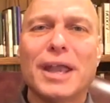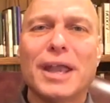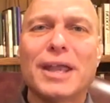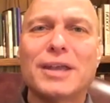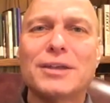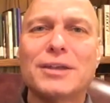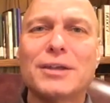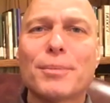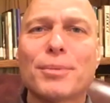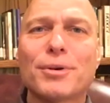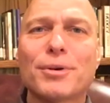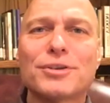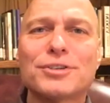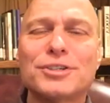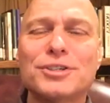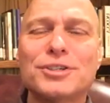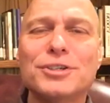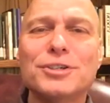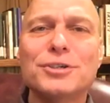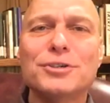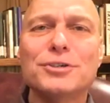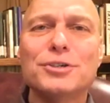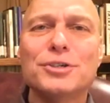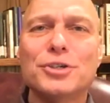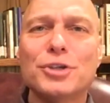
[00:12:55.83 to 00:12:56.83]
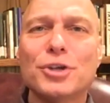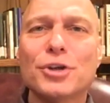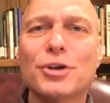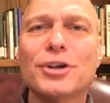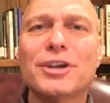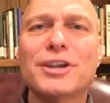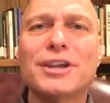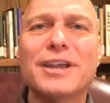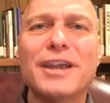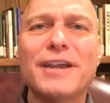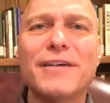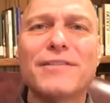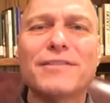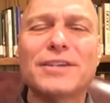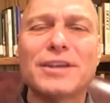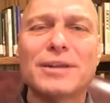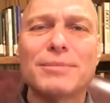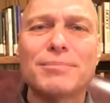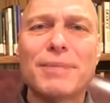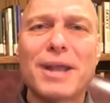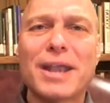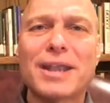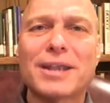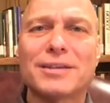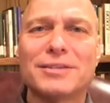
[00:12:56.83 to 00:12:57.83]
And number two, your gift
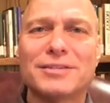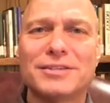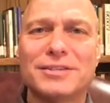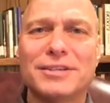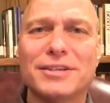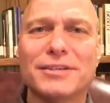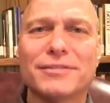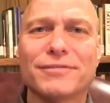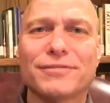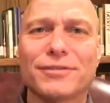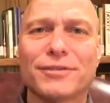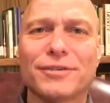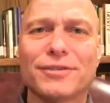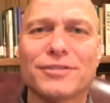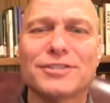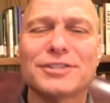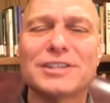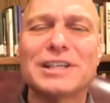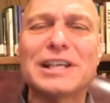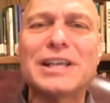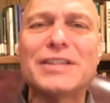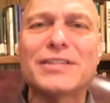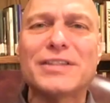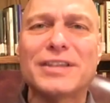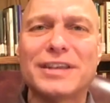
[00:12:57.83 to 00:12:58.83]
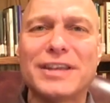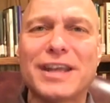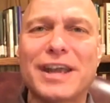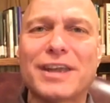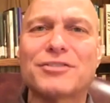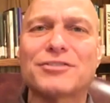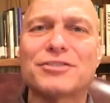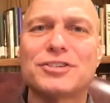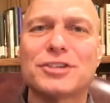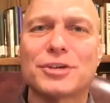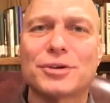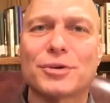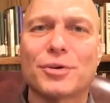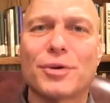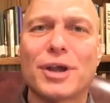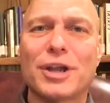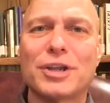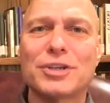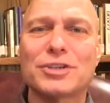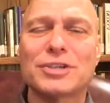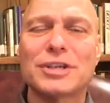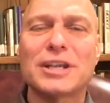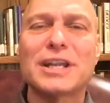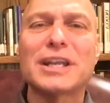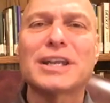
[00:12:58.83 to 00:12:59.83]
can make a difference in the next
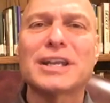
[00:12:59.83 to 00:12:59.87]
generation.